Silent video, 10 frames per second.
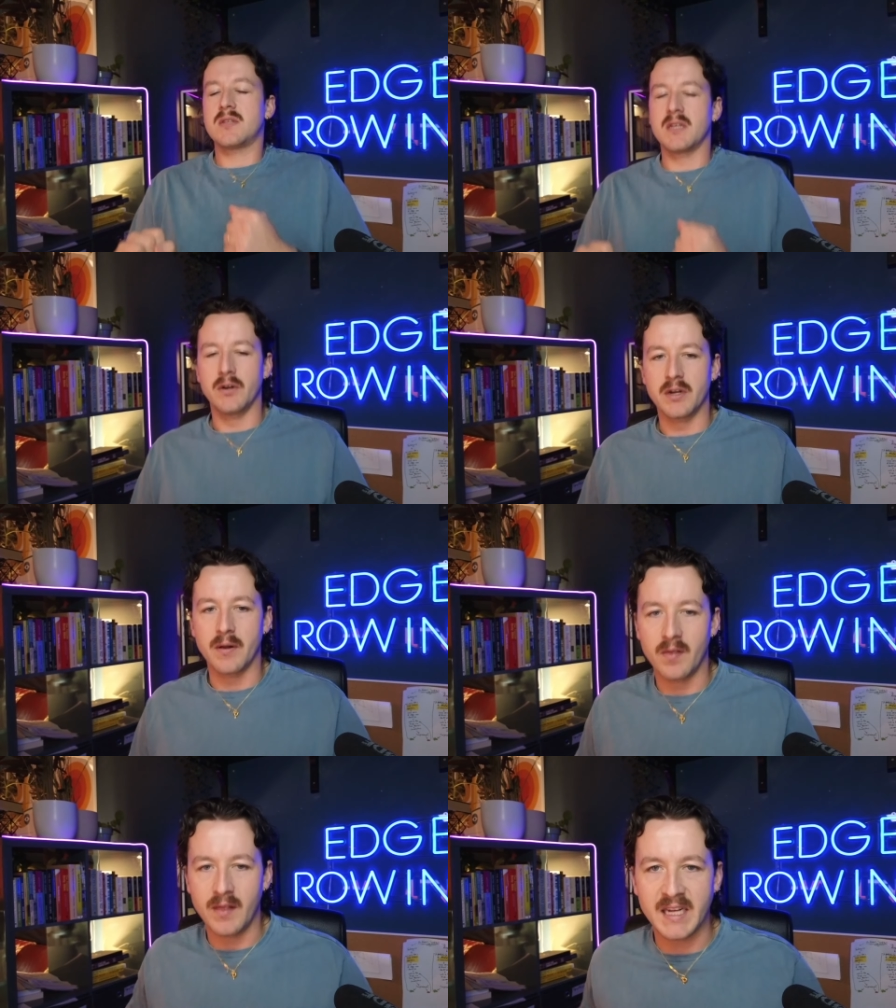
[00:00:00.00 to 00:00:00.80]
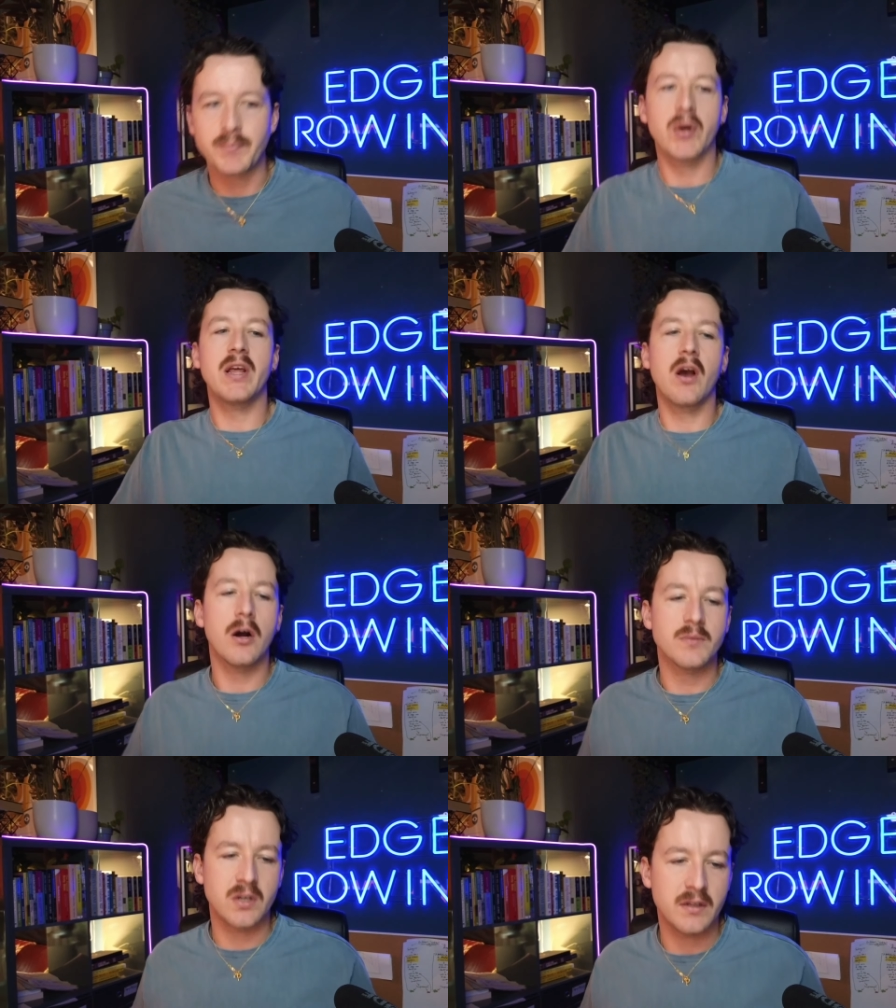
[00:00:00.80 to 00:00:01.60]
your legs, body,
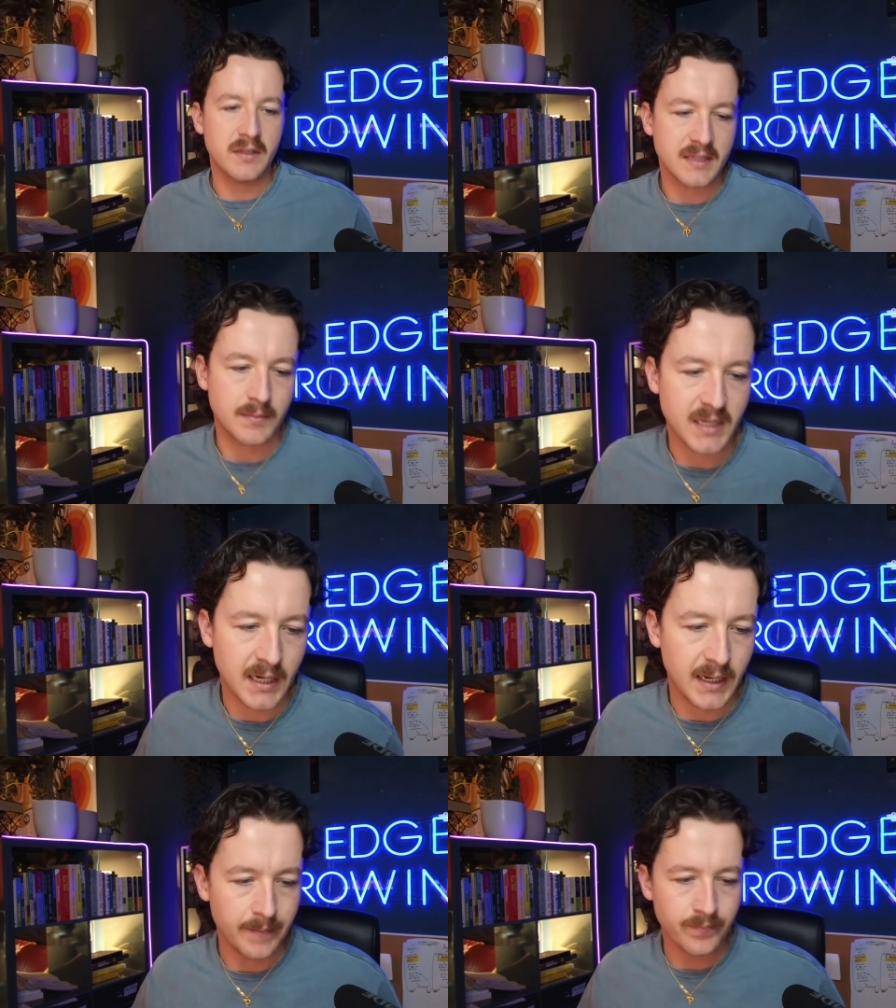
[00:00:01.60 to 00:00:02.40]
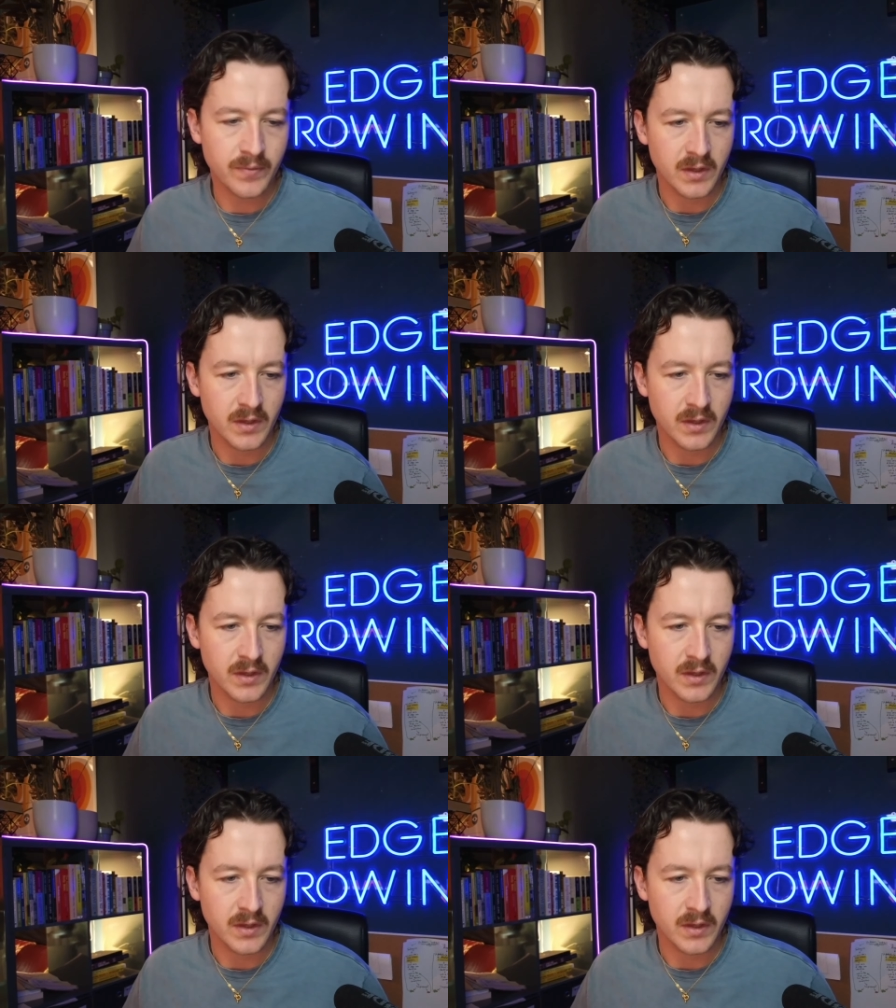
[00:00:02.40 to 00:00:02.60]
arms all at the same time,